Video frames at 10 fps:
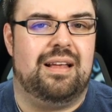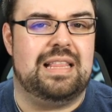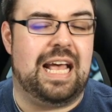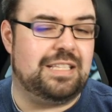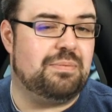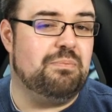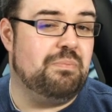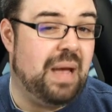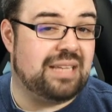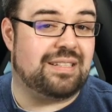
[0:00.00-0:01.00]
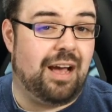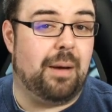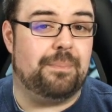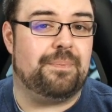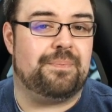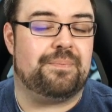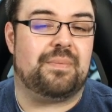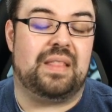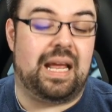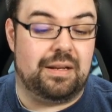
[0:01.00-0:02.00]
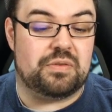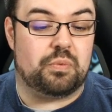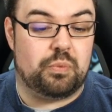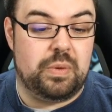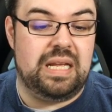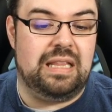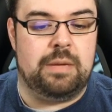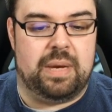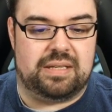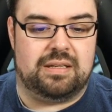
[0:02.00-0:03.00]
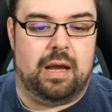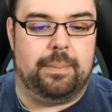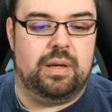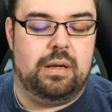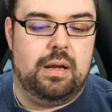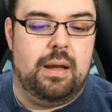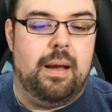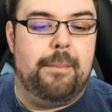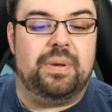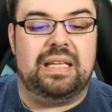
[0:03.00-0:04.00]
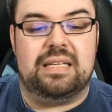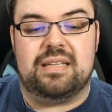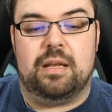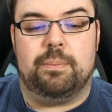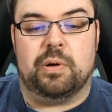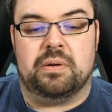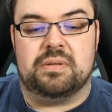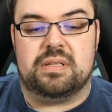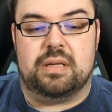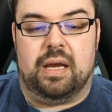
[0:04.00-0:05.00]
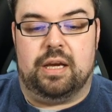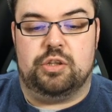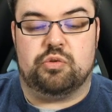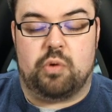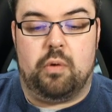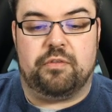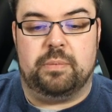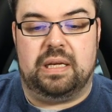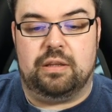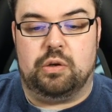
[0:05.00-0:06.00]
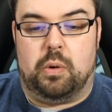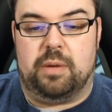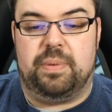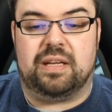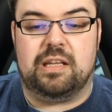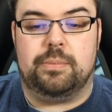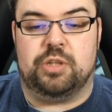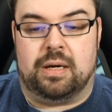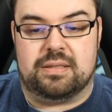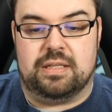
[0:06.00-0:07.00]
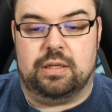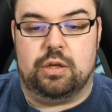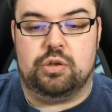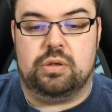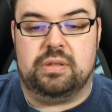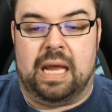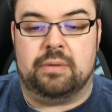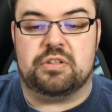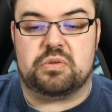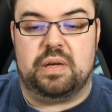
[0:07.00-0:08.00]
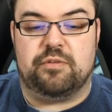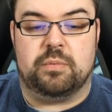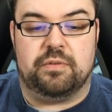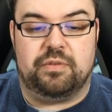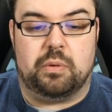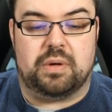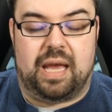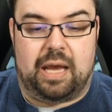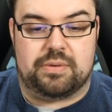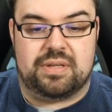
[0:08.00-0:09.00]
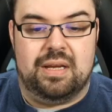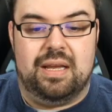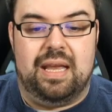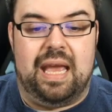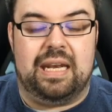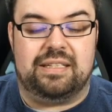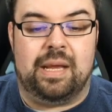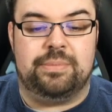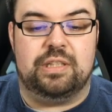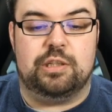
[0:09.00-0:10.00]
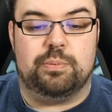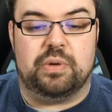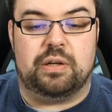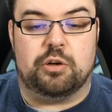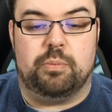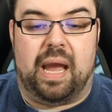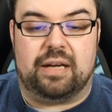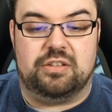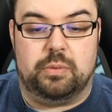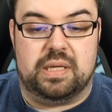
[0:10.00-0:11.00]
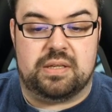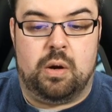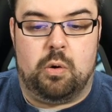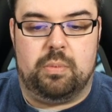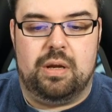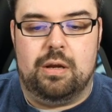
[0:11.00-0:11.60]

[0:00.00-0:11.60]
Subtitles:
That's messed up. That is really messed up. Police said Byrns drove from Illinois, picked up Johnson down the street from her Florida house, and attempted to bring her back to his home.